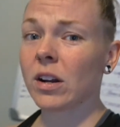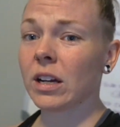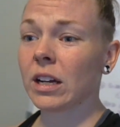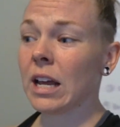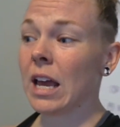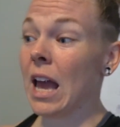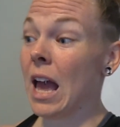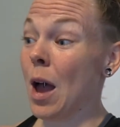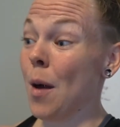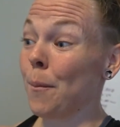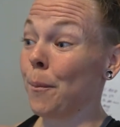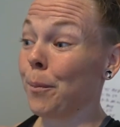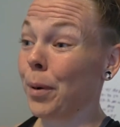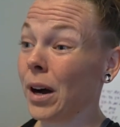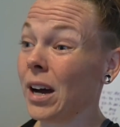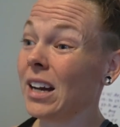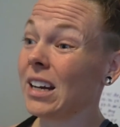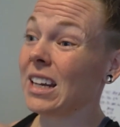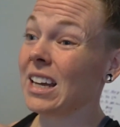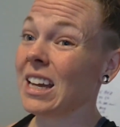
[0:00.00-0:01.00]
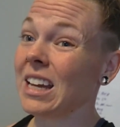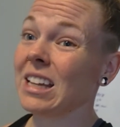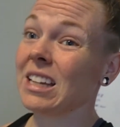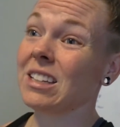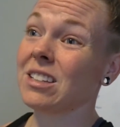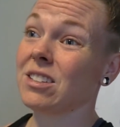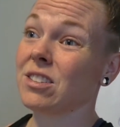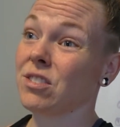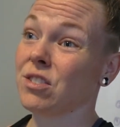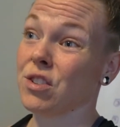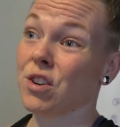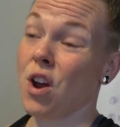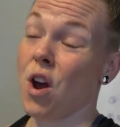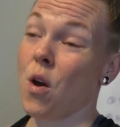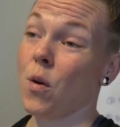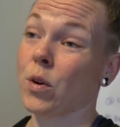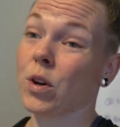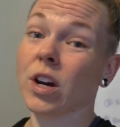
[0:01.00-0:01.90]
it, but it's, you know,